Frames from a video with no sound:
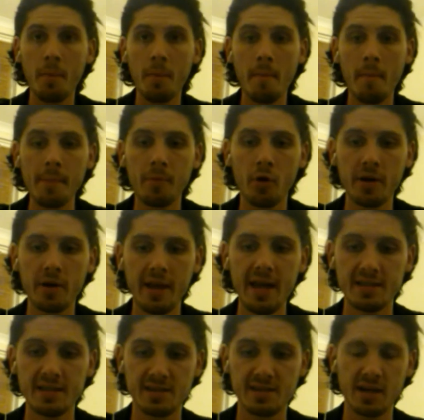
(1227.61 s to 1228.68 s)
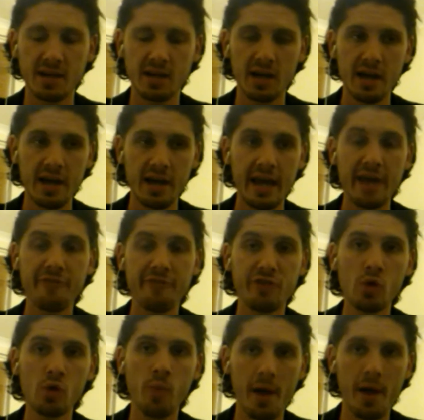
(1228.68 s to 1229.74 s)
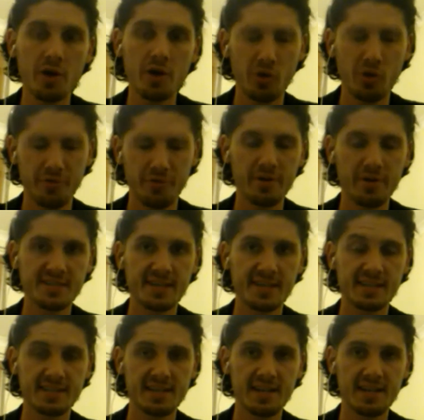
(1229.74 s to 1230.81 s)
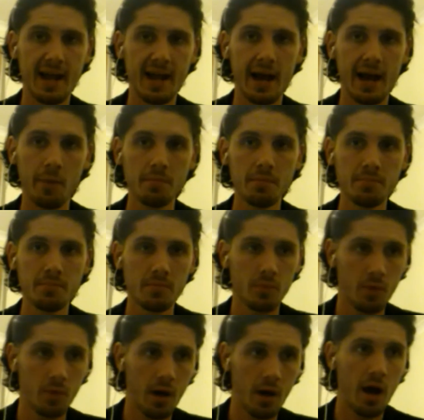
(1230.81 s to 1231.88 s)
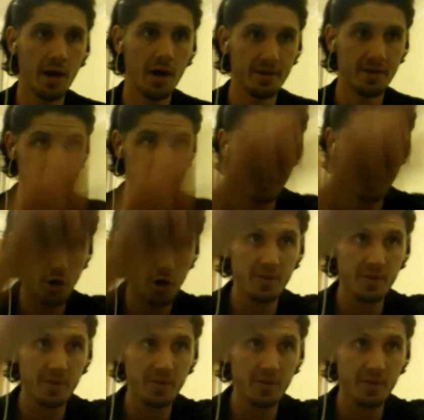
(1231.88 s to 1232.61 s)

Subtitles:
But my point is, like, if you went on your 360 now, and you know the